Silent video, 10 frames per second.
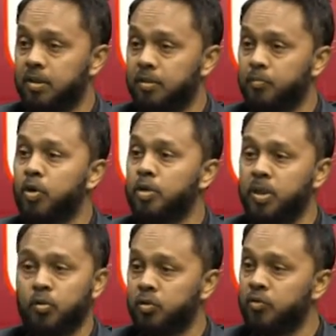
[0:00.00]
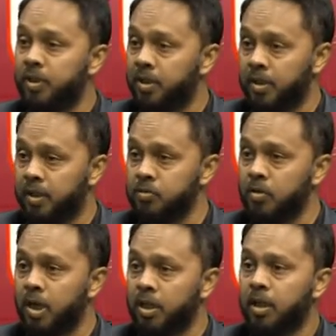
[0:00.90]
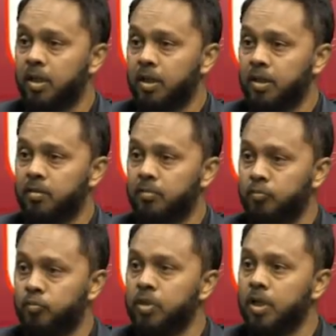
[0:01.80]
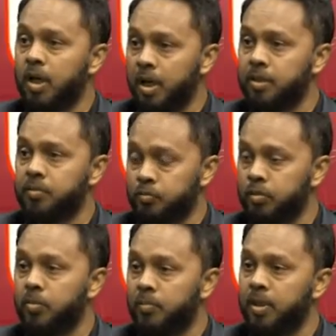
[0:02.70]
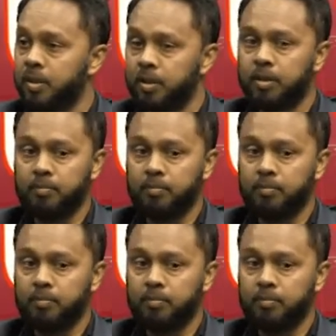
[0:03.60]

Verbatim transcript: Yeah. Pocket money, it's not yeah. like we are adults, we've got money.